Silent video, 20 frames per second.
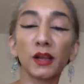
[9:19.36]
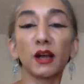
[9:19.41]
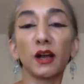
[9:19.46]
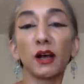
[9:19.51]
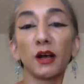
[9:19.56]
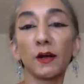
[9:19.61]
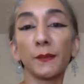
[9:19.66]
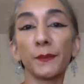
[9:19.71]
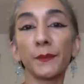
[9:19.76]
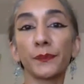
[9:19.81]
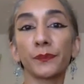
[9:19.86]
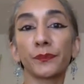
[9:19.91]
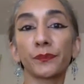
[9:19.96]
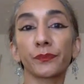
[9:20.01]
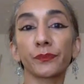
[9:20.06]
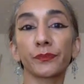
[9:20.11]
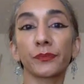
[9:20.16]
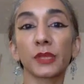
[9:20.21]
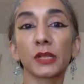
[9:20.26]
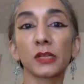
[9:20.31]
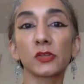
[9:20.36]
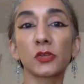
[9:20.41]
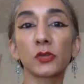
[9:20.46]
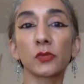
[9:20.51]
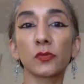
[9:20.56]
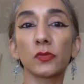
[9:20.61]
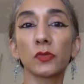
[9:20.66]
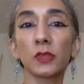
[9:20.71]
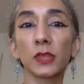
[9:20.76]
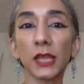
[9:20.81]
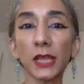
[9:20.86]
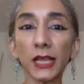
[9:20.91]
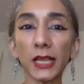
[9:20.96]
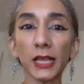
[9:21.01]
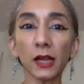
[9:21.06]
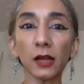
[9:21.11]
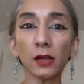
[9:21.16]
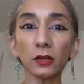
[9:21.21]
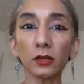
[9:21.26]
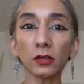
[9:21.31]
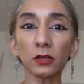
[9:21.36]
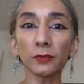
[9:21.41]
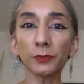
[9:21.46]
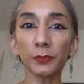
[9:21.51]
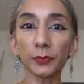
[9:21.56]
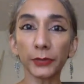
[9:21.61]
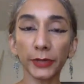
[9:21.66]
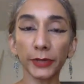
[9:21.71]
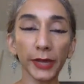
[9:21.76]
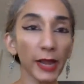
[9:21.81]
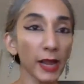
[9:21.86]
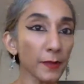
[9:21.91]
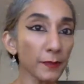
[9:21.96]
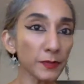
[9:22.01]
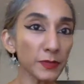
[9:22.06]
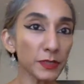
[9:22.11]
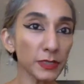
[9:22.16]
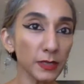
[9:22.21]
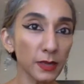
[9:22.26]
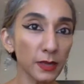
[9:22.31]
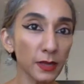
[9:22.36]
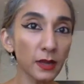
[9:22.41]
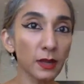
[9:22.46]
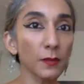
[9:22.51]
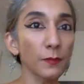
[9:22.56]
Um, so they are perhaps